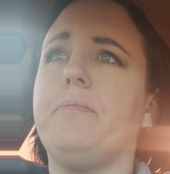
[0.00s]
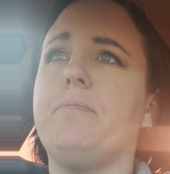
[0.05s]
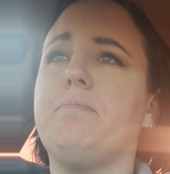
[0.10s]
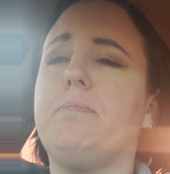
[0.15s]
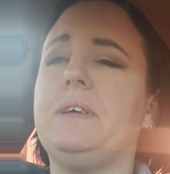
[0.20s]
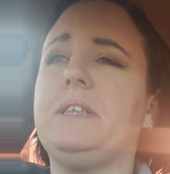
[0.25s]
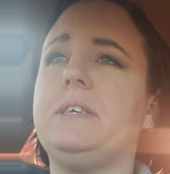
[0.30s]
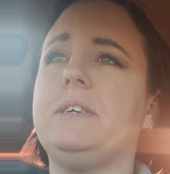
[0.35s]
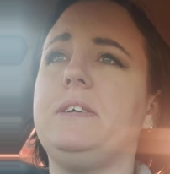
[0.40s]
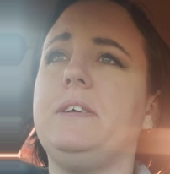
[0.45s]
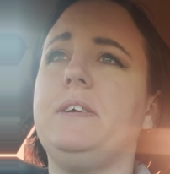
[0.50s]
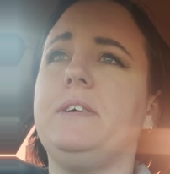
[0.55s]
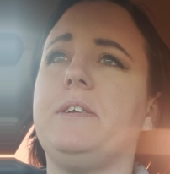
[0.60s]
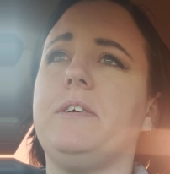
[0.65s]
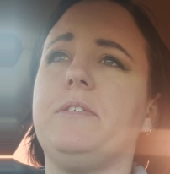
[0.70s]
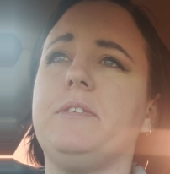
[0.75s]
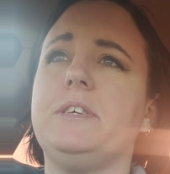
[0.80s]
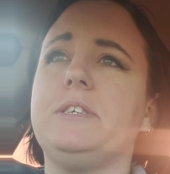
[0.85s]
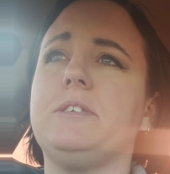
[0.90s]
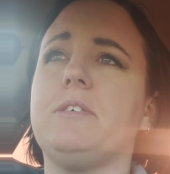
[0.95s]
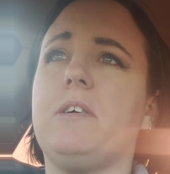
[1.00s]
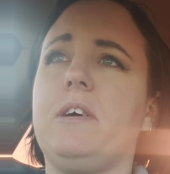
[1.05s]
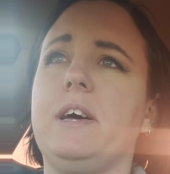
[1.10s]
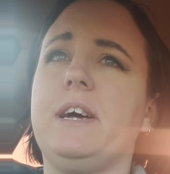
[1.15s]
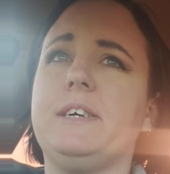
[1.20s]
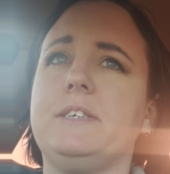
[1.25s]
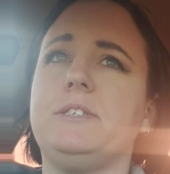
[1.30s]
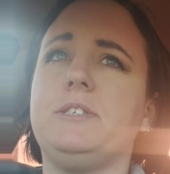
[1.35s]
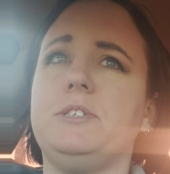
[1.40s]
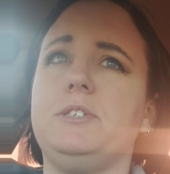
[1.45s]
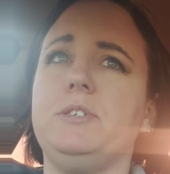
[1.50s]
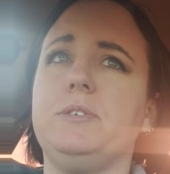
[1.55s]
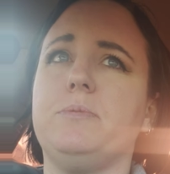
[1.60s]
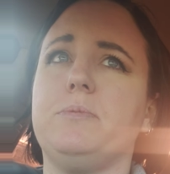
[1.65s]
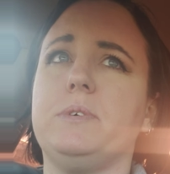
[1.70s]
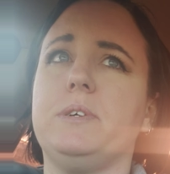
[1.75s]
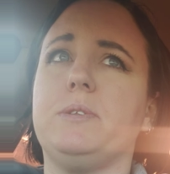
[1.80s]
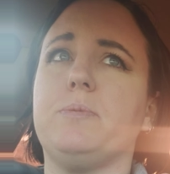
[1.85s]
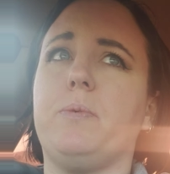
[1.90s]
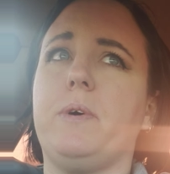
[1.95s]
But this all has to do
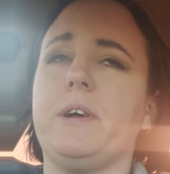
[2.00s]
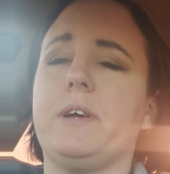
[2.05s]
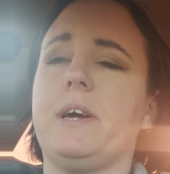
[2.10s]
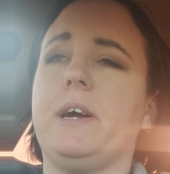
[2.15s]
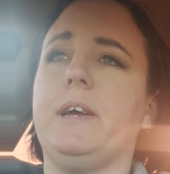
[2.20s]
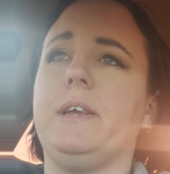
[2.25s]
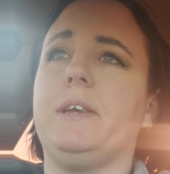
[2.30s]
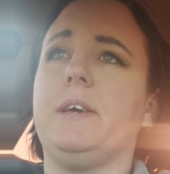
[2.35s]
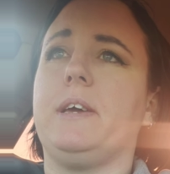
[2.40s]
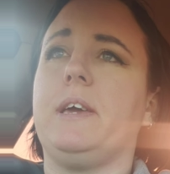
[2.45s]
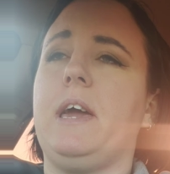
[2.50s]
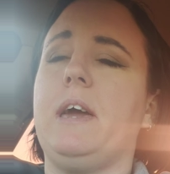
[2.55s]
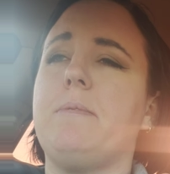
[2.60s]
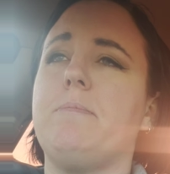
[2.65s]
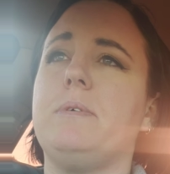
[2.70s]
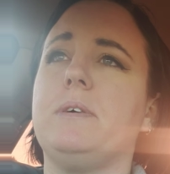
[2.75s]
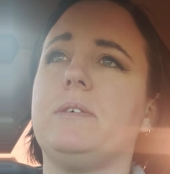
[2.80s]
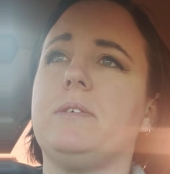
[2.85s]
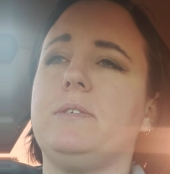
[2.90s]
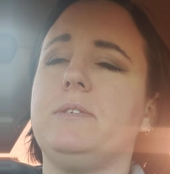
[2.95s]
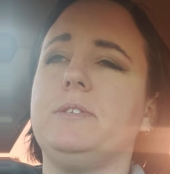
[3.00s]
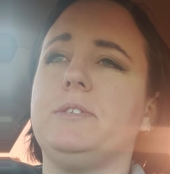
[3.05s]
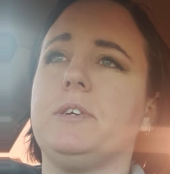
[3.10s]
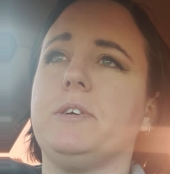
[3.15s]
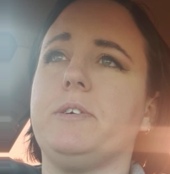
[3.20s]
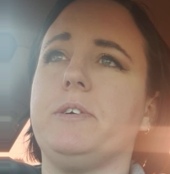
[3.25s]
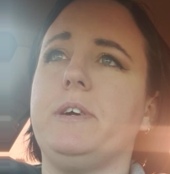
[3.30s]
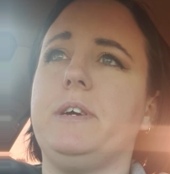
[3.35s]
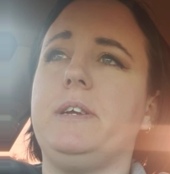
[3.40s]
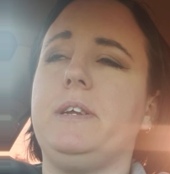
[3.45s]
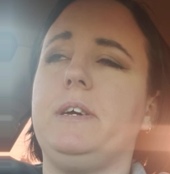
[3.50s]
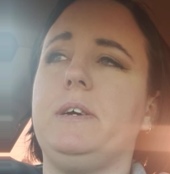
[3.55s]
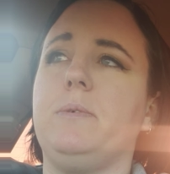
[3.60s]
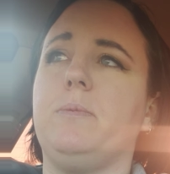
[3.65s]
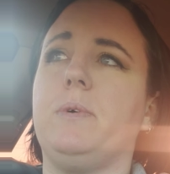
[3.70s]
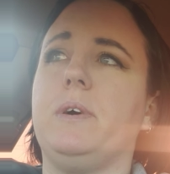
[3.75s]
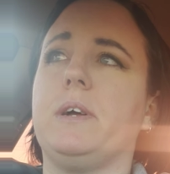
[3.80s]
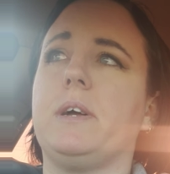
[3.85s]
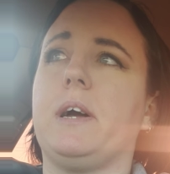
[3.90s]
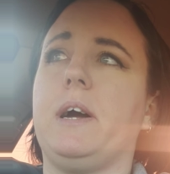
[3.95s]
with what kind of chemicals are in it,
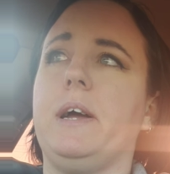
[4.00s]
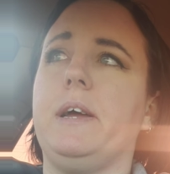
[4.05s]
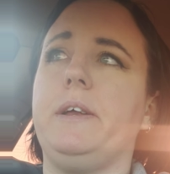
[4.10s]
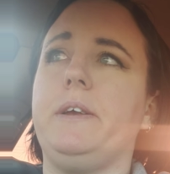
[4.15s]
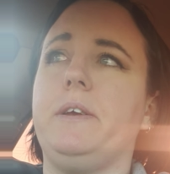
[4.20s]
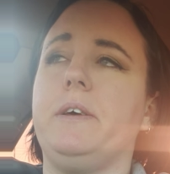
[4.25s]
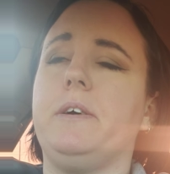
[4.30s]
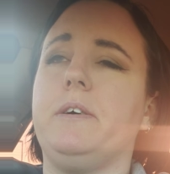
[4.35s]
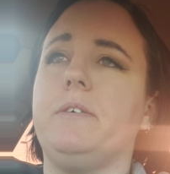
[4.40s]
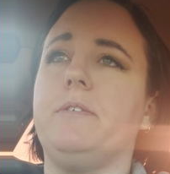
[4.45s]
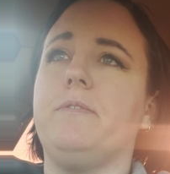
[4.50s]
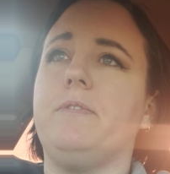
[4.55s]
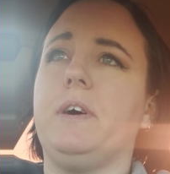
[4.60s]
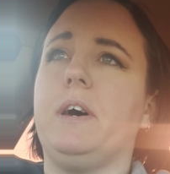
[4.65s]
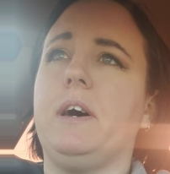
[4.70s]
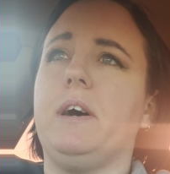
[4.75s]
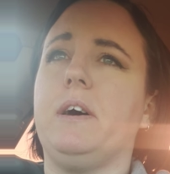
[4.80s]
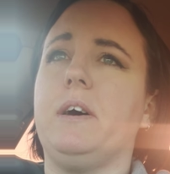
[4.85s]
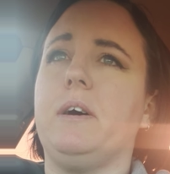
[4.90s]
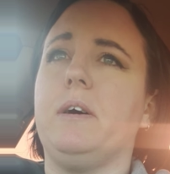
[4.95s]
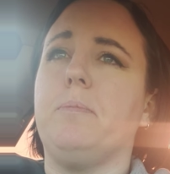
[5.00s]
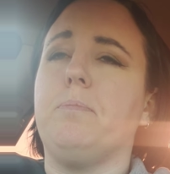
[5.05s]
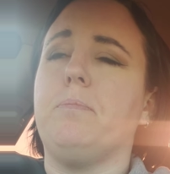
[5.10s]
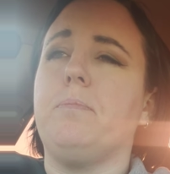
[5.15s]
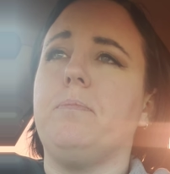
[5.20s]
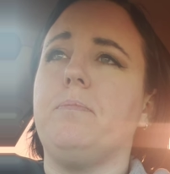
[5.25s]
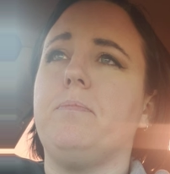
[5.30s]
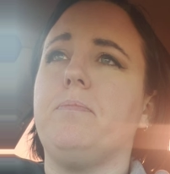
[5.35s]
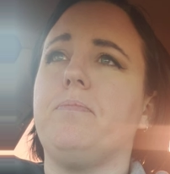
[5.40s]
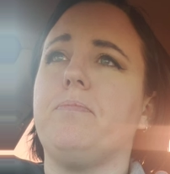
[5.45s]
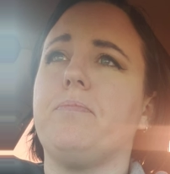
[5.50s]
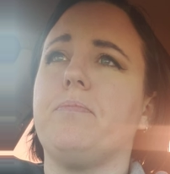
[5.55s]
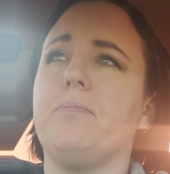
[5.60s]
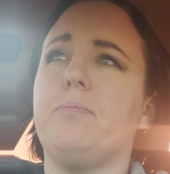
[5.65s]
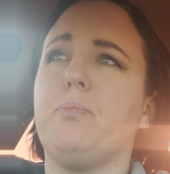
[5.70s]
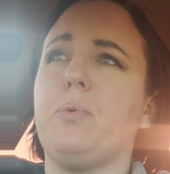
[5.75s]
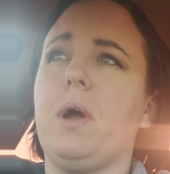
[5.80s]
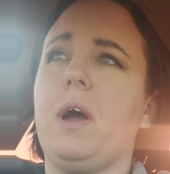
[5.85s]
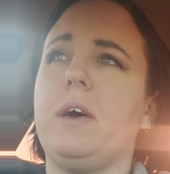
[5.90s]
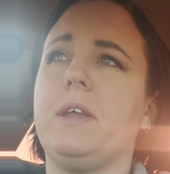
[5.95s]
what kind of
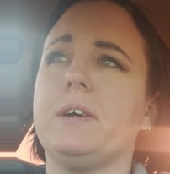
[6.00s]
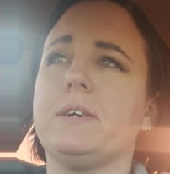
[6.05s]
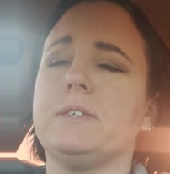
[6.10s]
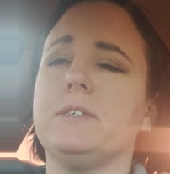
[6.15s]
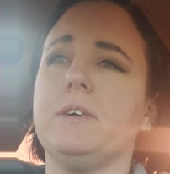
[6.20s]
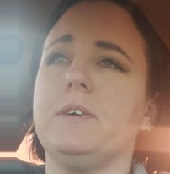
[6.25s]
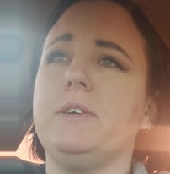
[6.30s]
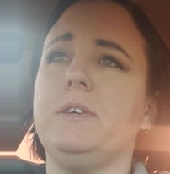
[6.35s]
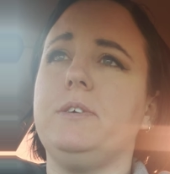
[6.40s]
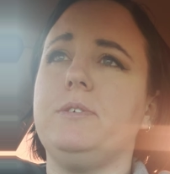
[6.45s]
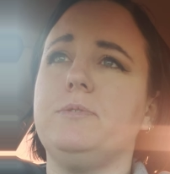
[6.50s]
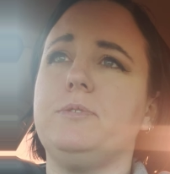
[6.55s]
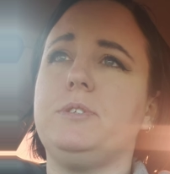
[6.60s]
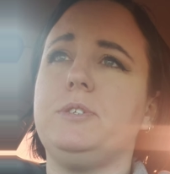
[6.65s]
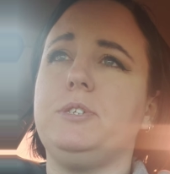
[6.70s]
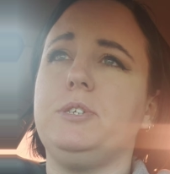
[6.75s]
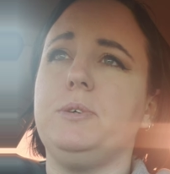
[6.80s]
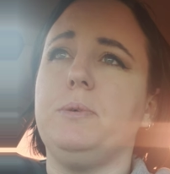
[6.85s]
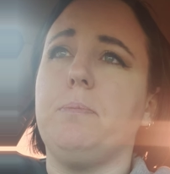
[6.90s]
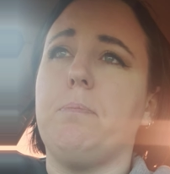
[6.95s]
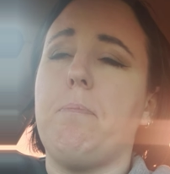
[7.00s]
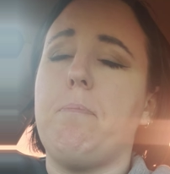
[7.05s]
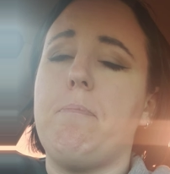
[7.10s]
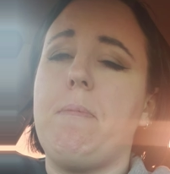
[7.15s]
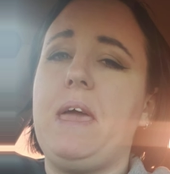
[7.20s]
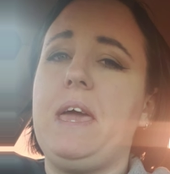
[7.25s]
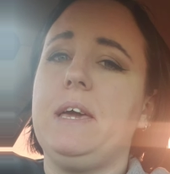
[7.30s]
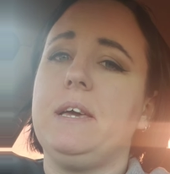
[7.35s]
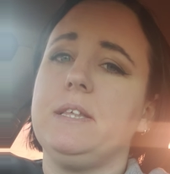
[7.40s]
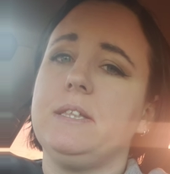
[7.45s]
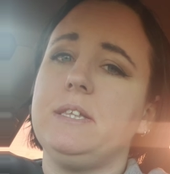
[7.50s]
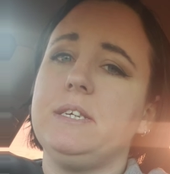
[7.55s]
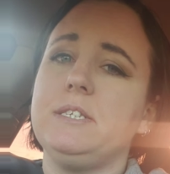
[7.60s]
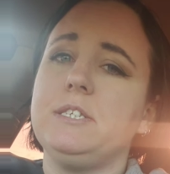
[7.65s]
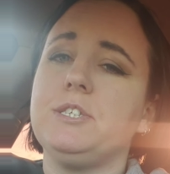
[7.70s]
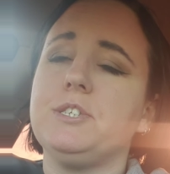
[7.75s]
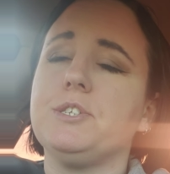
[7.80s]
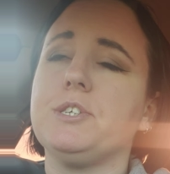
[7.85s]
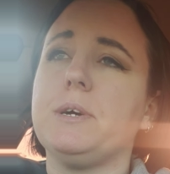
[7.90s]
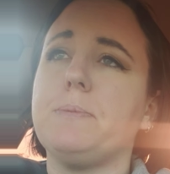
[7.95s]
products are used to make
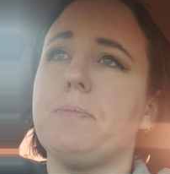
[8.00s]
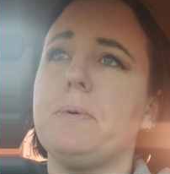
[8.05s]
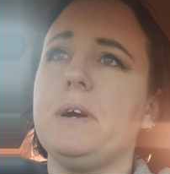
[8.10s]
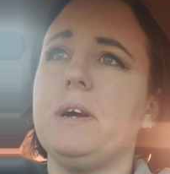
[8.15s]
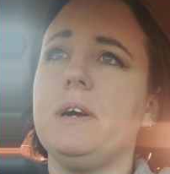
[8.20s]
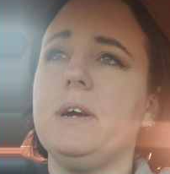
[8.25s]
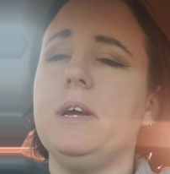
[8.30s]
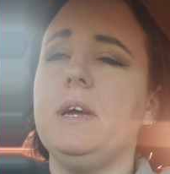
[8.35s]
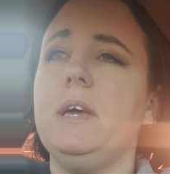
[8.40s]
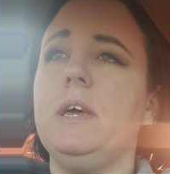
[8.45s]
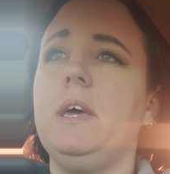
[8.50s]
this stripper.